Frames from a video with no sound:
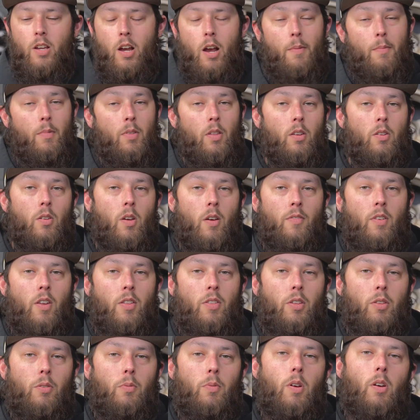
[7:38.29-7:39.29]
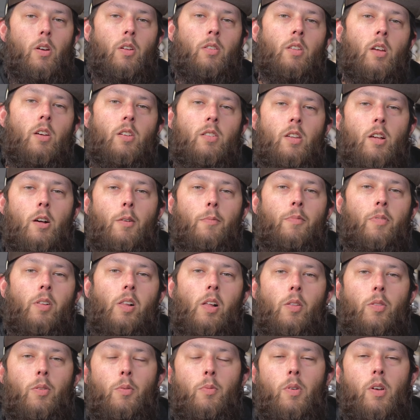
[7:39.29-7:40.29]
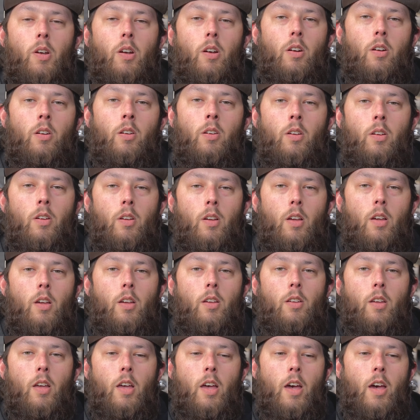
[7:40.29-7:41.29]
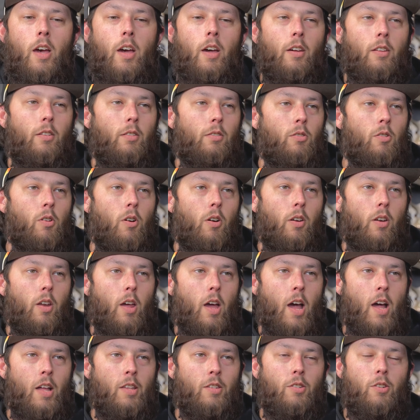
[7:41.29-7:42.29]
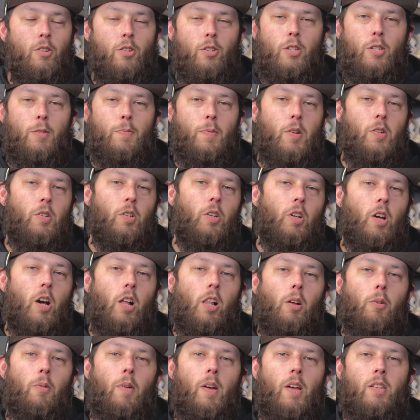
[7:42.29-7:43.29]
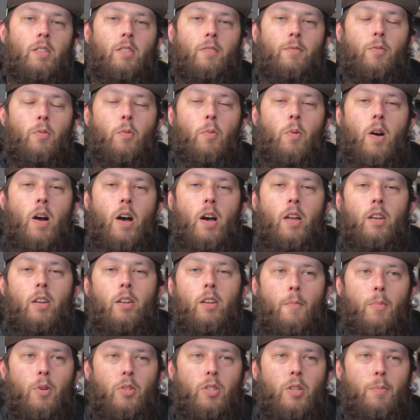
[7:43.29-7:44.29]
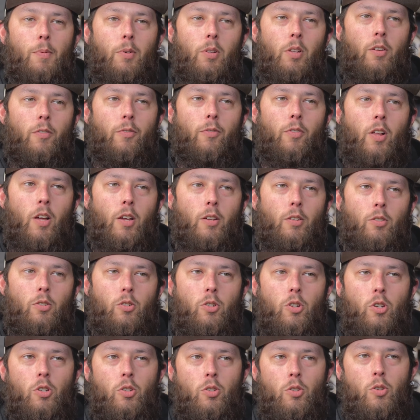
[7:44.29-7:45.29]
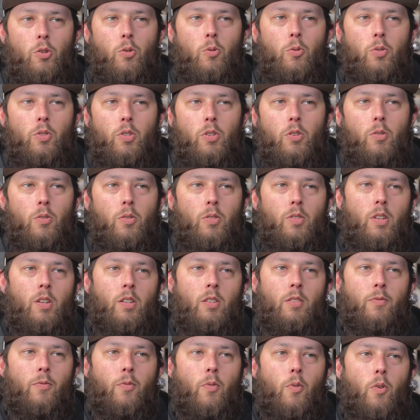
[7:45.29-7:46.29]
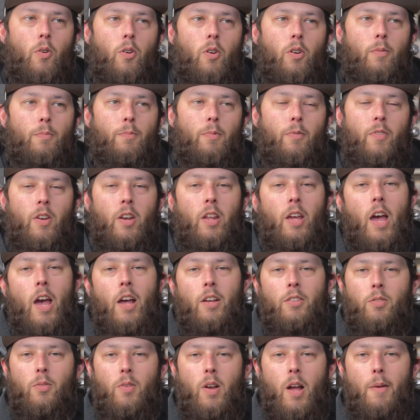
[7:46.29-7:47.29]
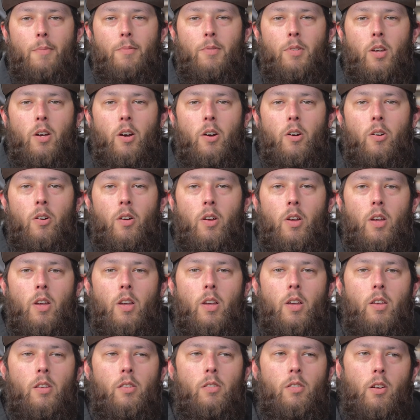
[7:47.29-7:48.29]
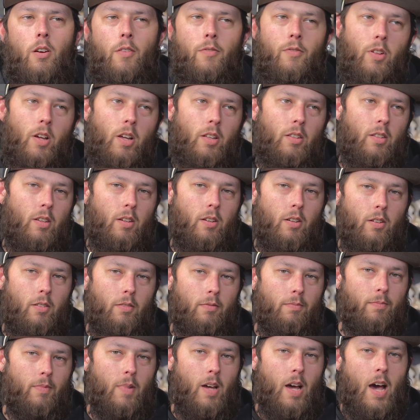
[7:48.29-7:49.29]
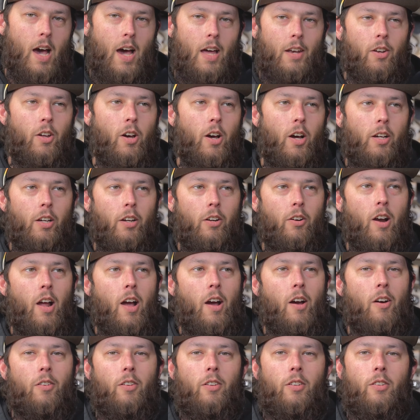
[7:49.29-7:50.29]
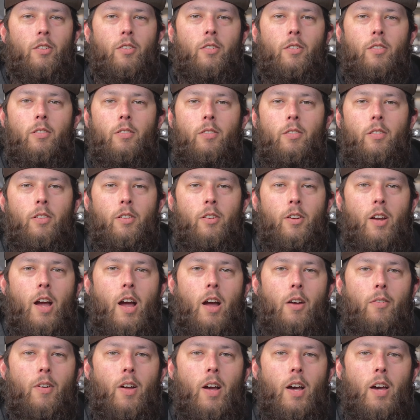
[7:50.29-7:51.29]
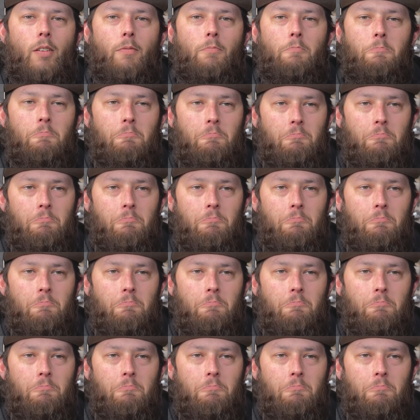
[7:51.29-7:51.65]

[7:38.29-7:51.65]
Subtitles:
arm and then you have nothing in the rear, it does help fill out the rear, and it adds to your suspension colorways if you want. But typically for just use, it's for preventing axle wrap. So, if you like to hot dog it around in your hot rod,